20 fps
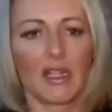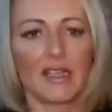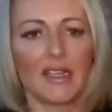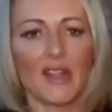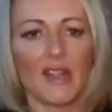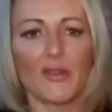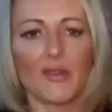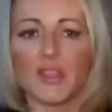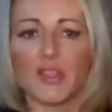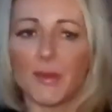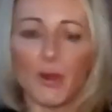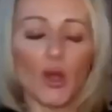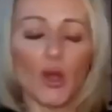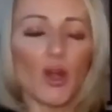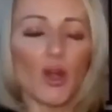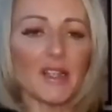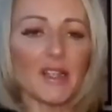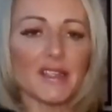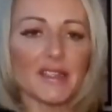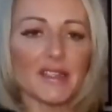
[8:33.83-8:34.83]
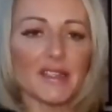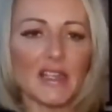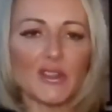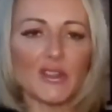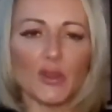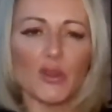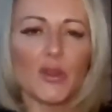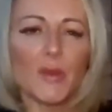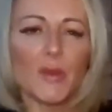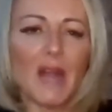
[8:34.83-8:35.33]
Now, to be honest,
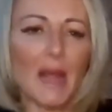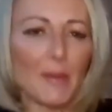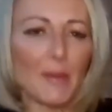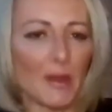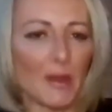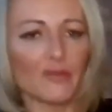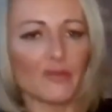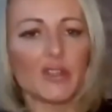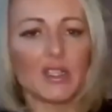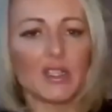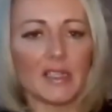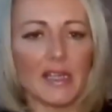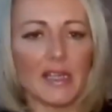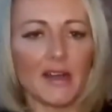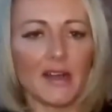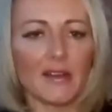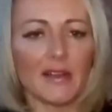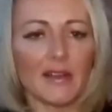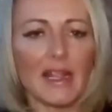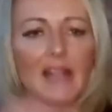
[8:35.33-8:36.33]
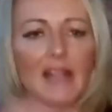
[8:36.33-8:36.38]
it's only when I'm up really early.